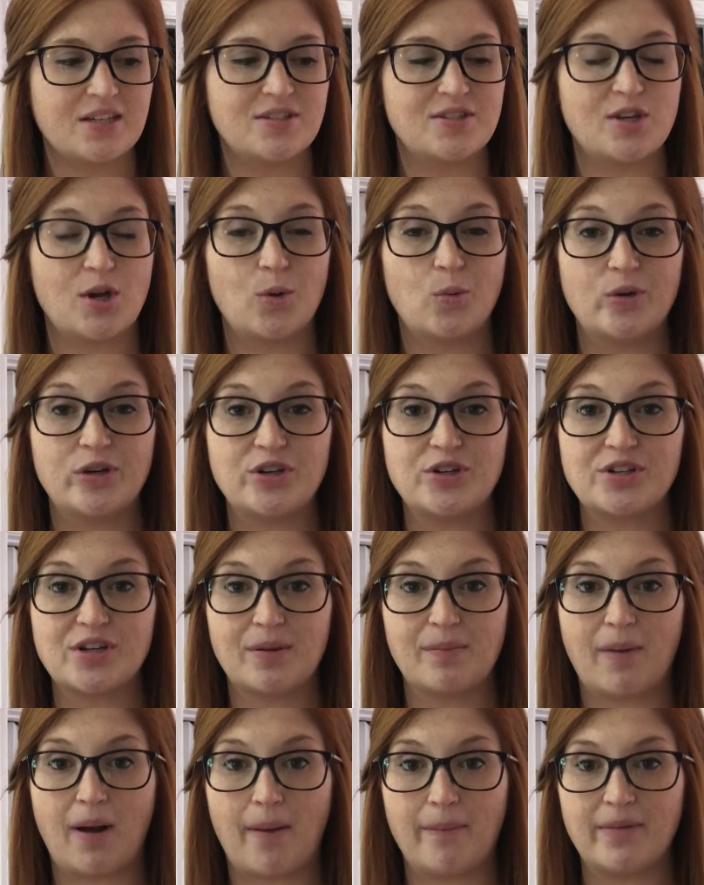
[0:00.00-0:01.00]
So when you're
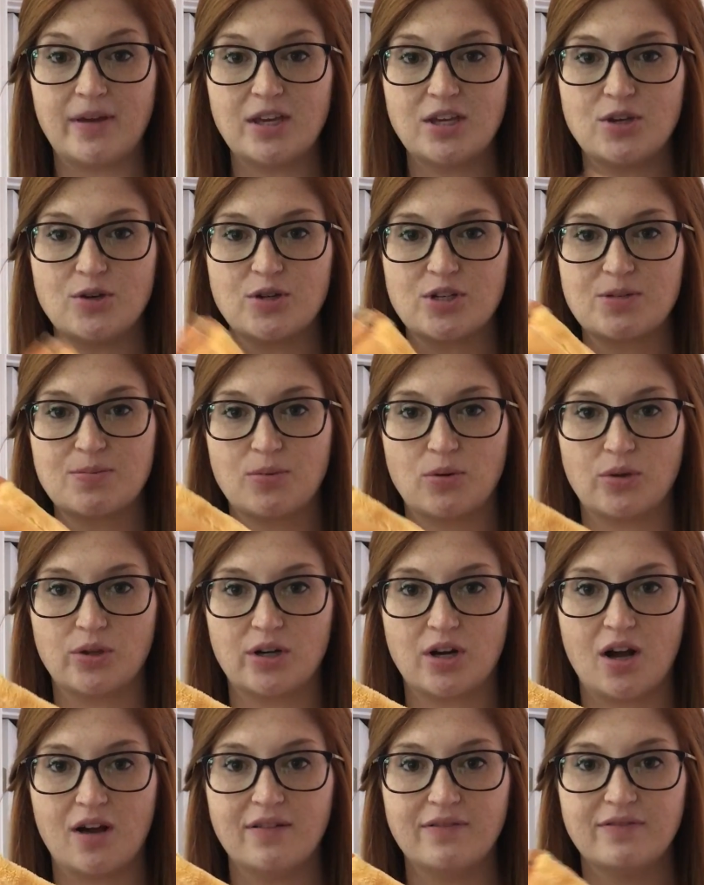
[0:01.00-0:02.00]
done mopping, you just pull it
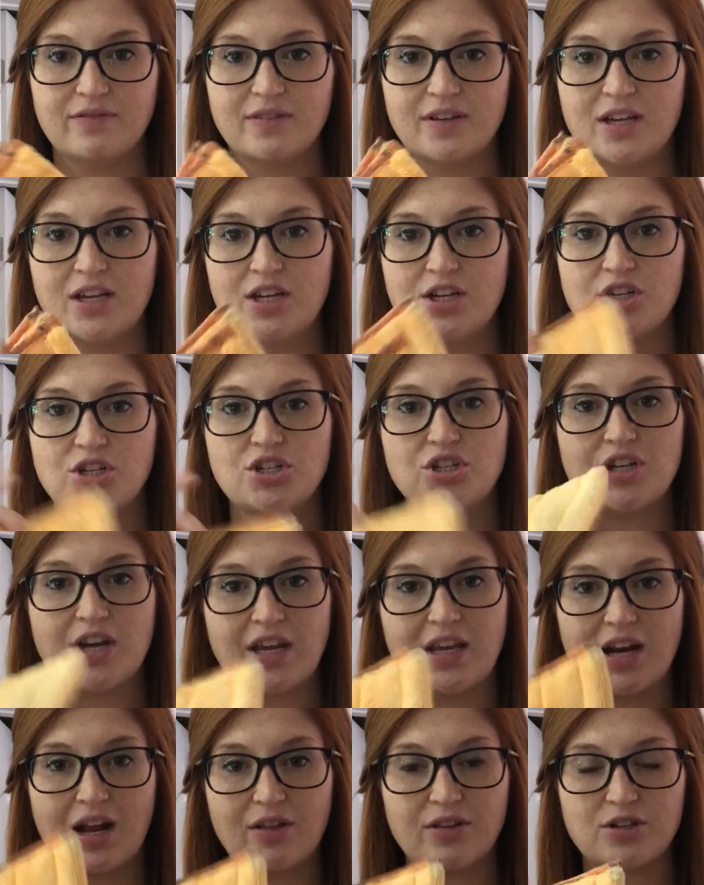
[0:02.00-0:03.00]
off,
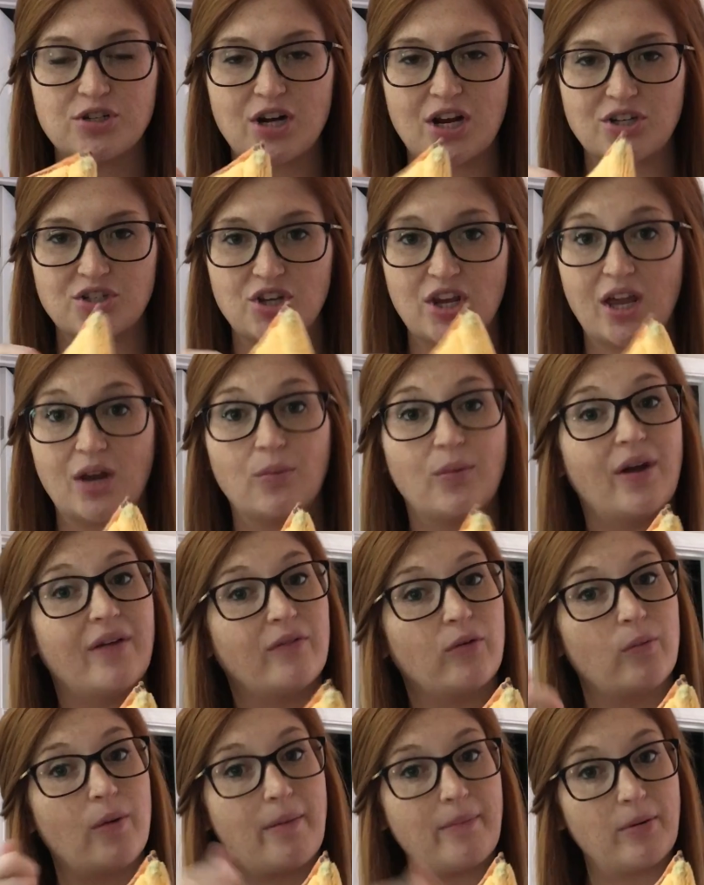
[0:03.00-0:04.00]
shake it out in the trash can. We have
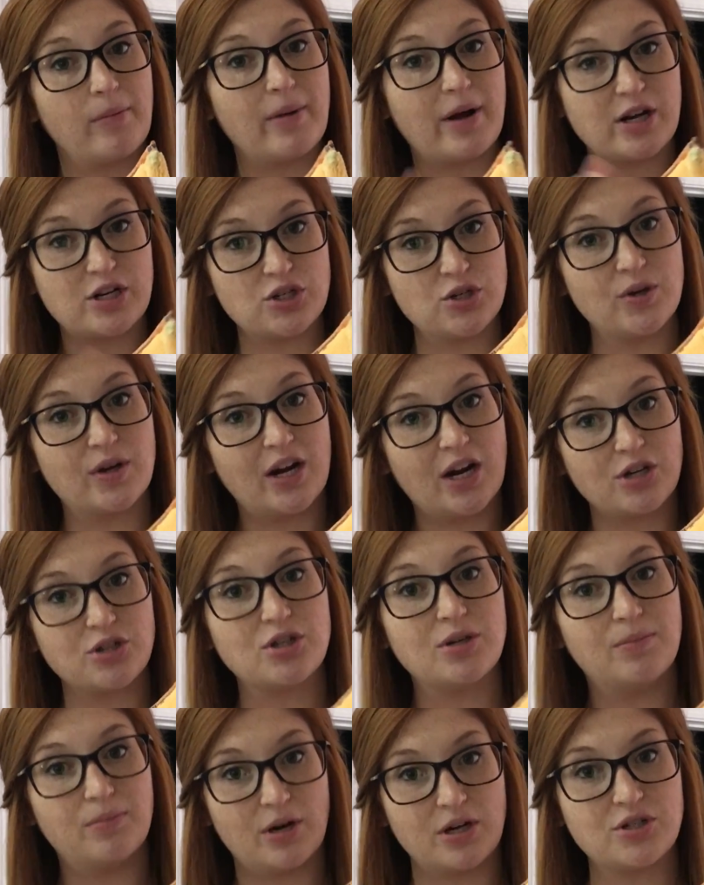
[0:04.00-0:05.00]
a rubber brush you can
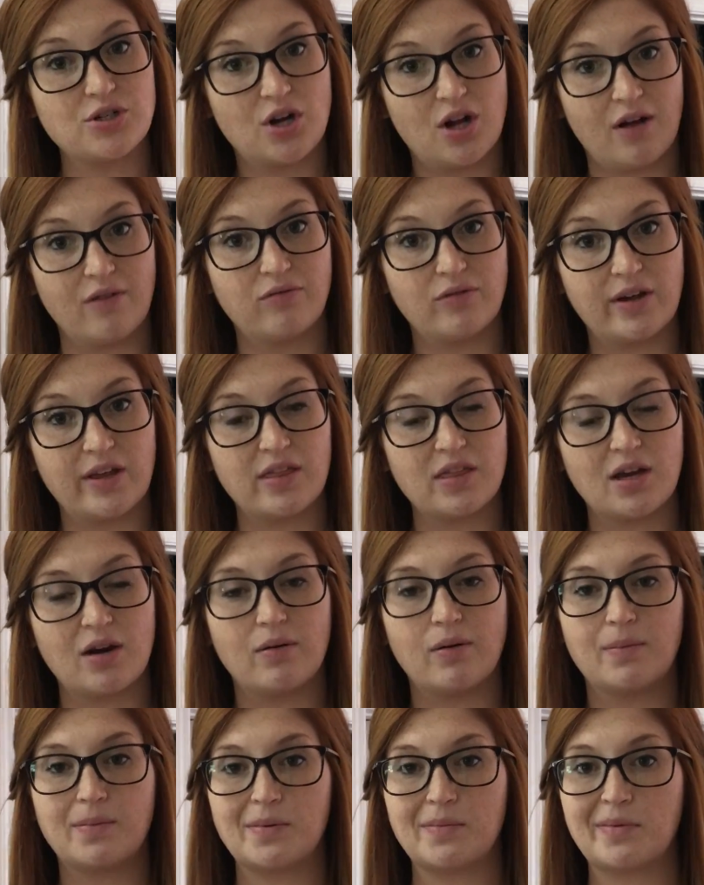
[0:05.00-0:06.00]
actually brush it off with. That
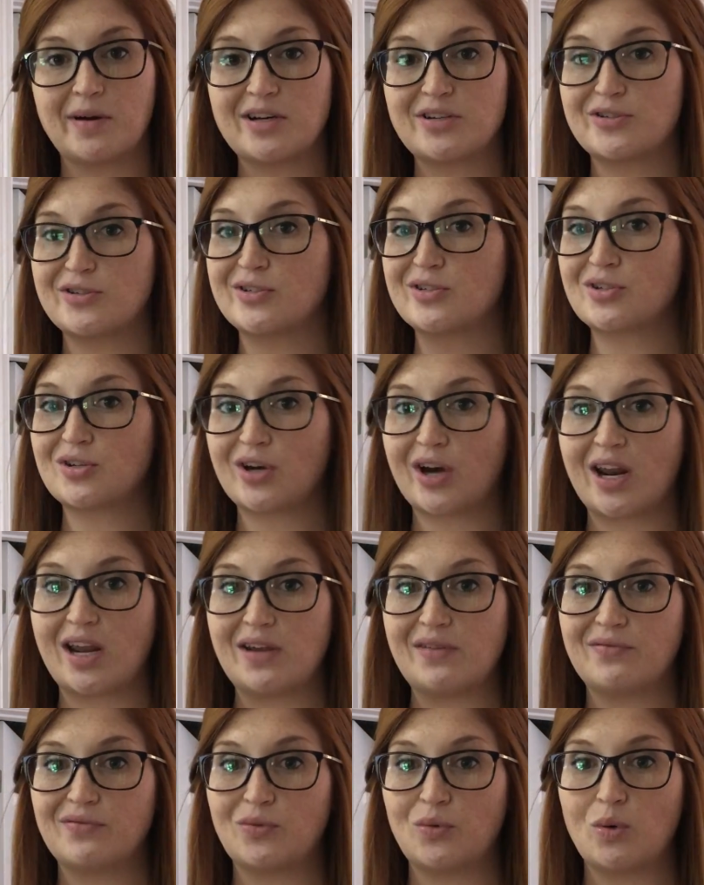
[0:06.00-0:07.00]
rubber brush is
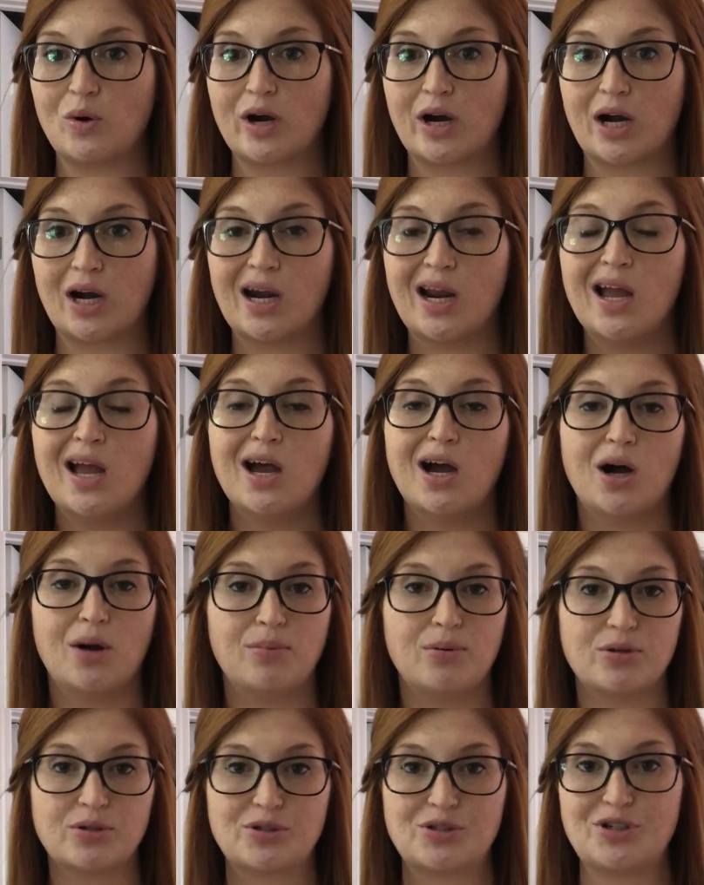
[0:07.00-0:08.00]
great for
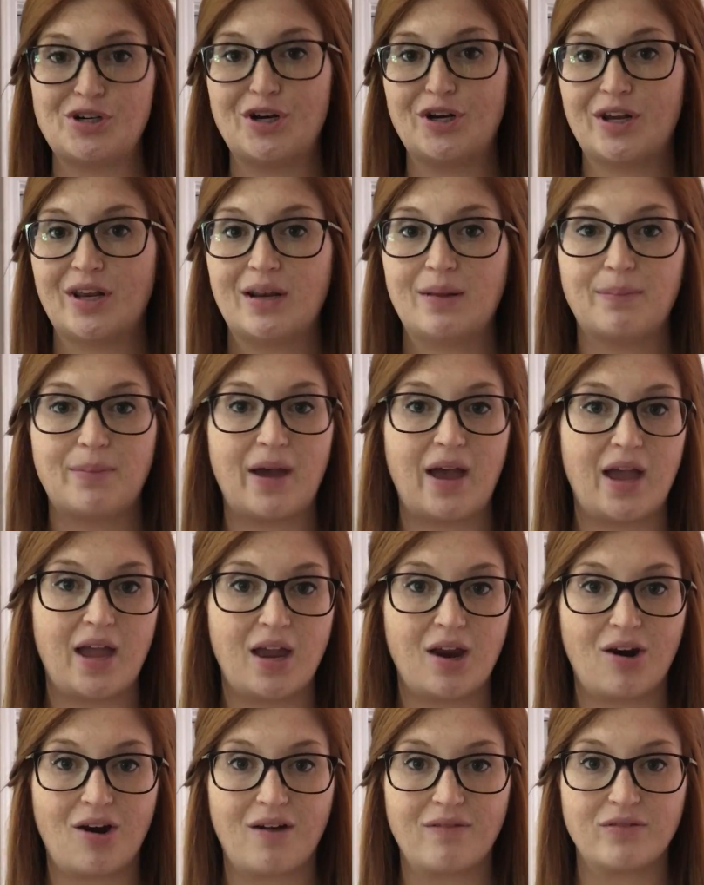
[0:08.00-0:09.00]
upholstery or getting pet
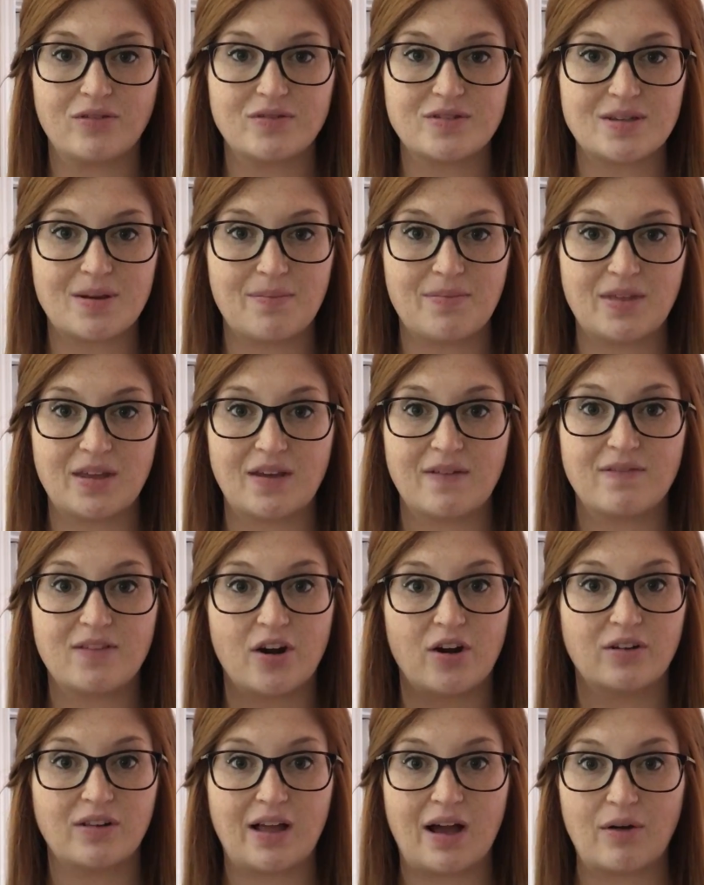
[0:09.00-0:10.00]
hair off of something if
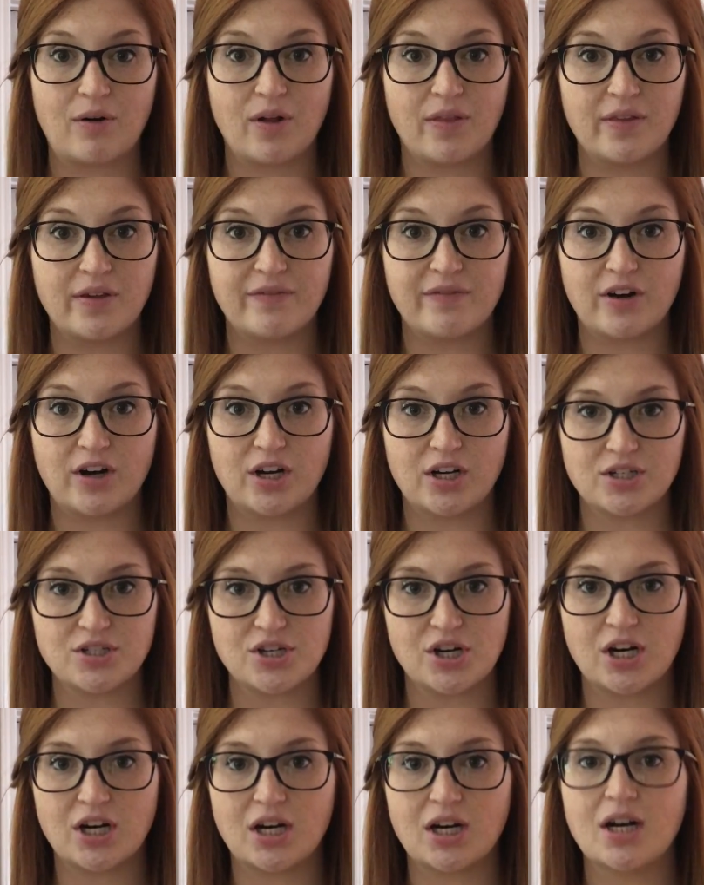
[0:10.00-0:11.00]
they're allowed on the
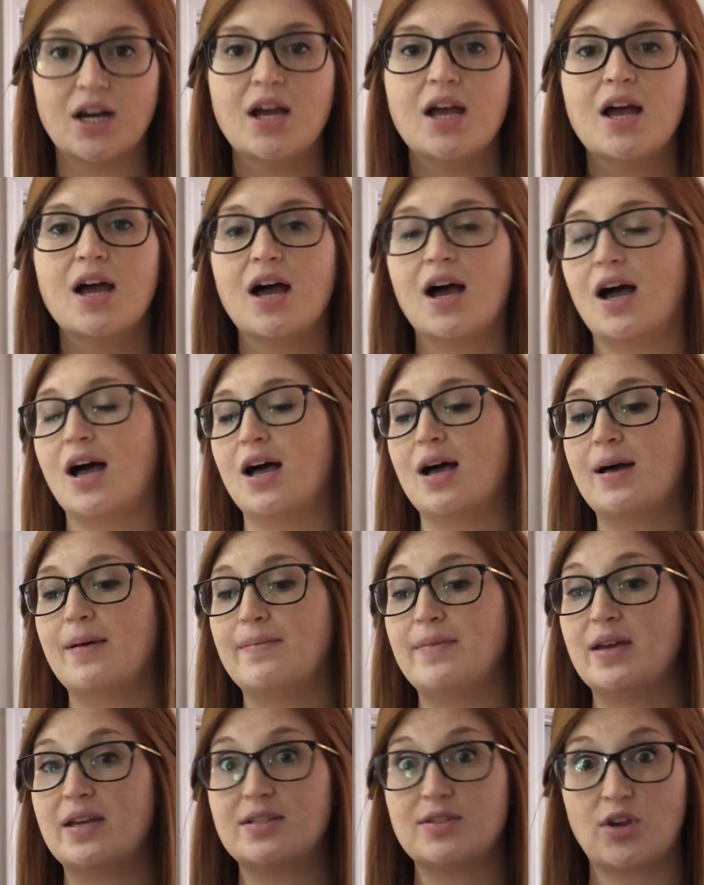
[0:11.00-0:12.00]
furniture.
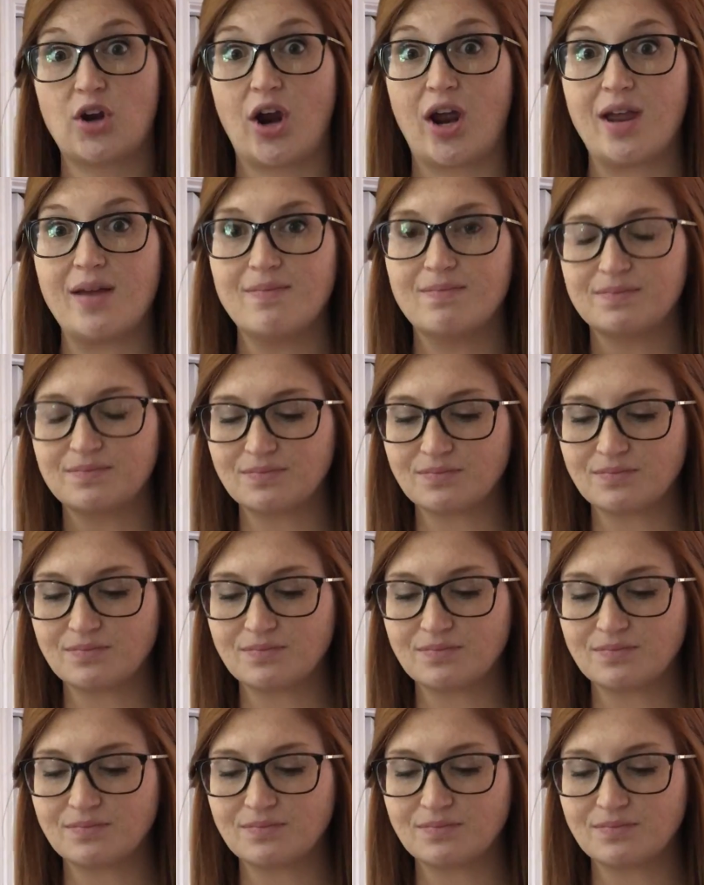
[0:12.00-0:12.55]
It's great.